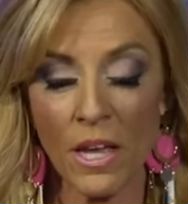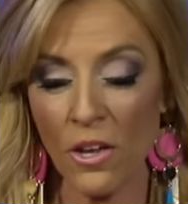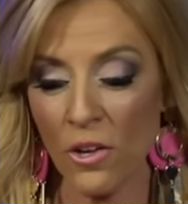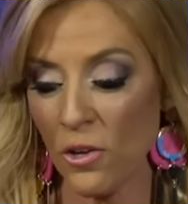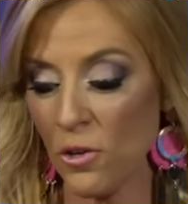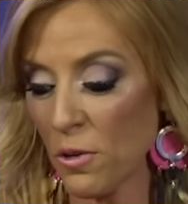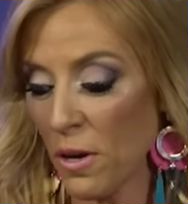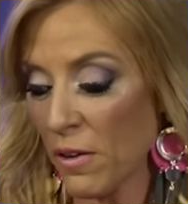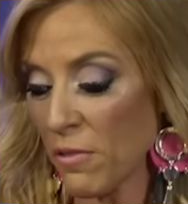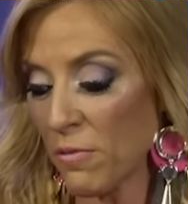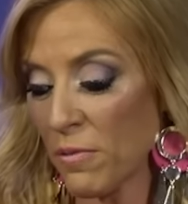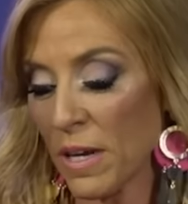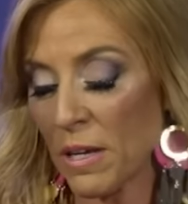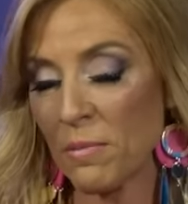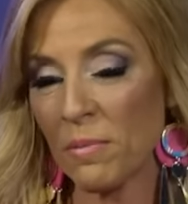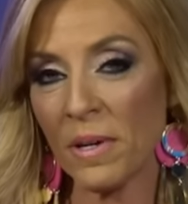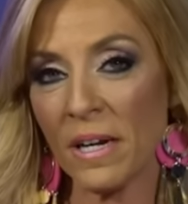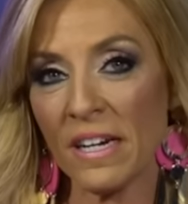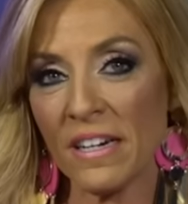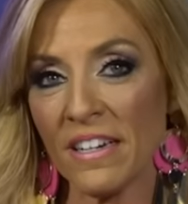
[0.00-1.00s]
You know, I've read
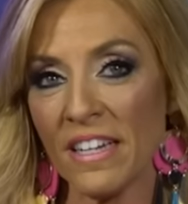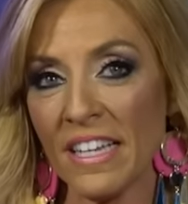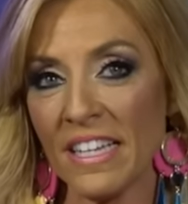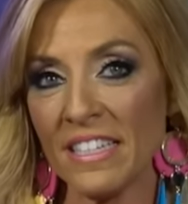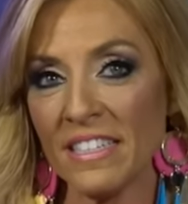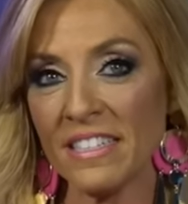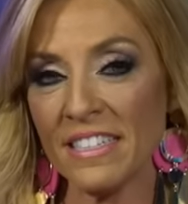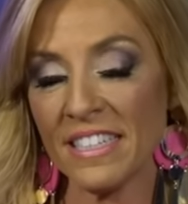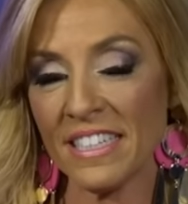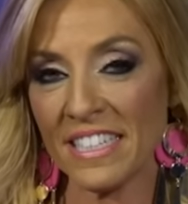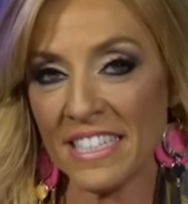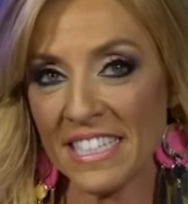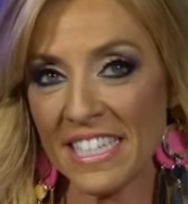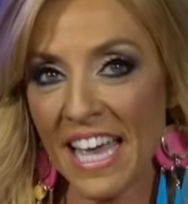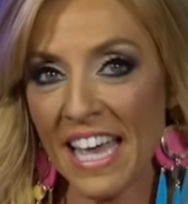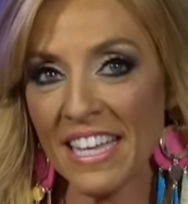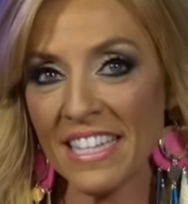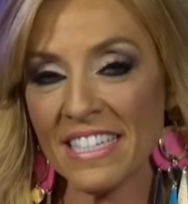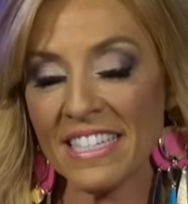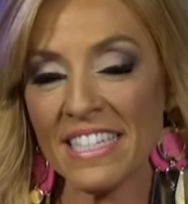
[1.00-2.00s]
where
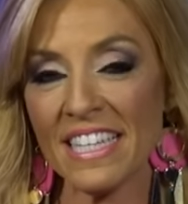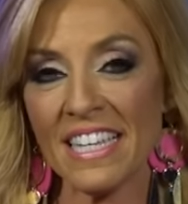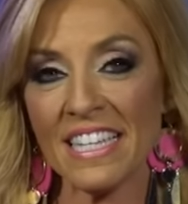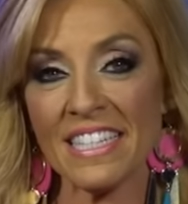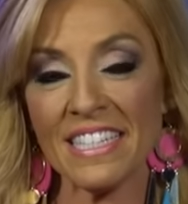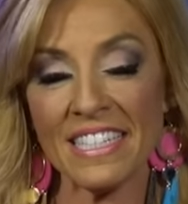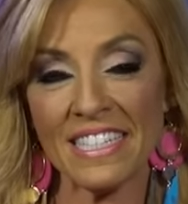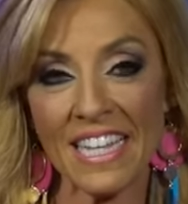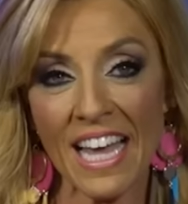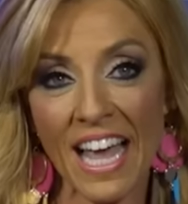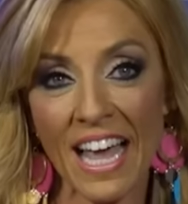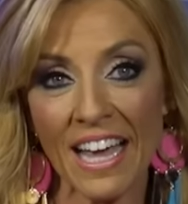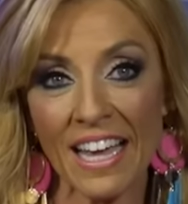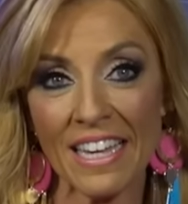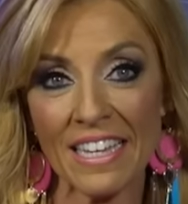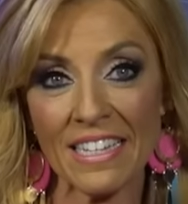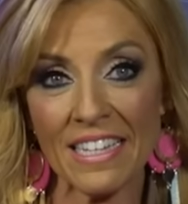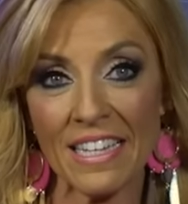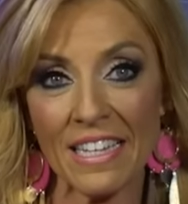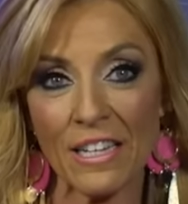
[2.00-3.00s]
success is
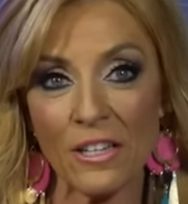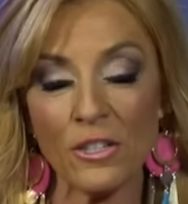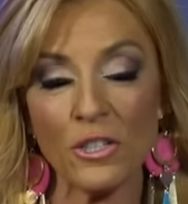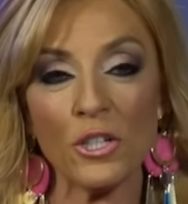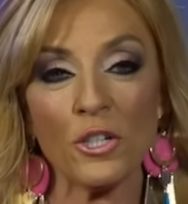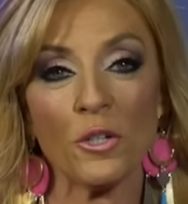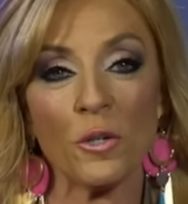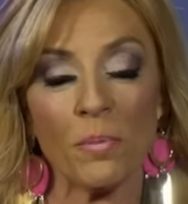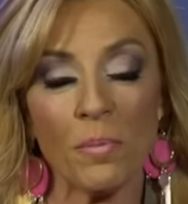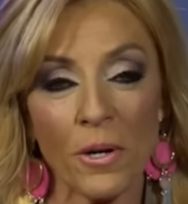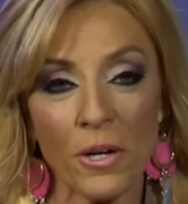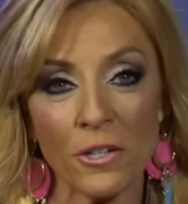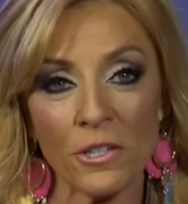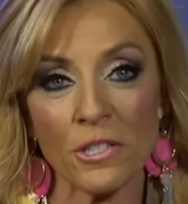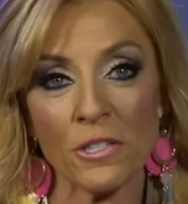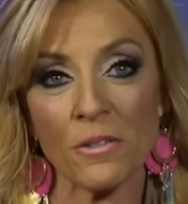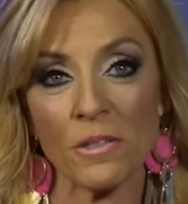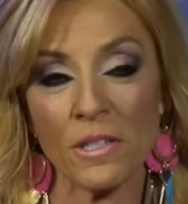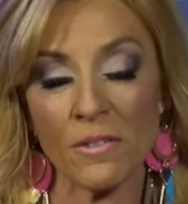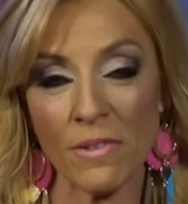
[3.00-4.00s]
tied to your
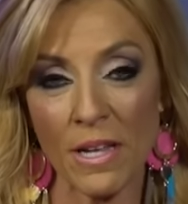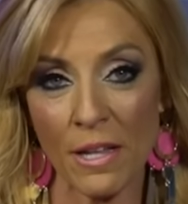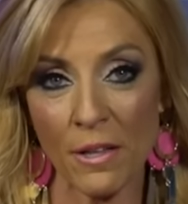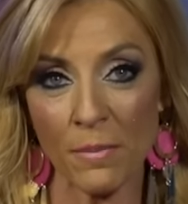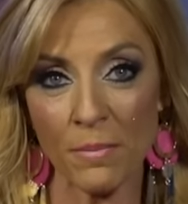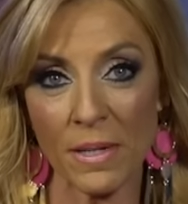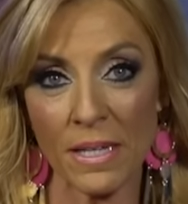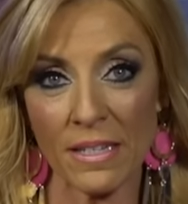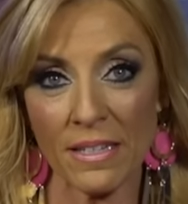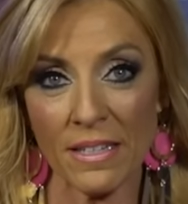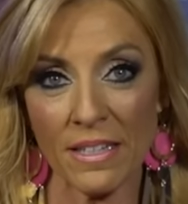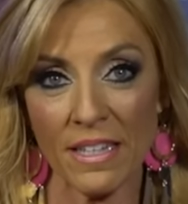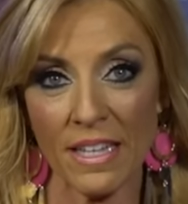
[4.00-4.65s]
personal development.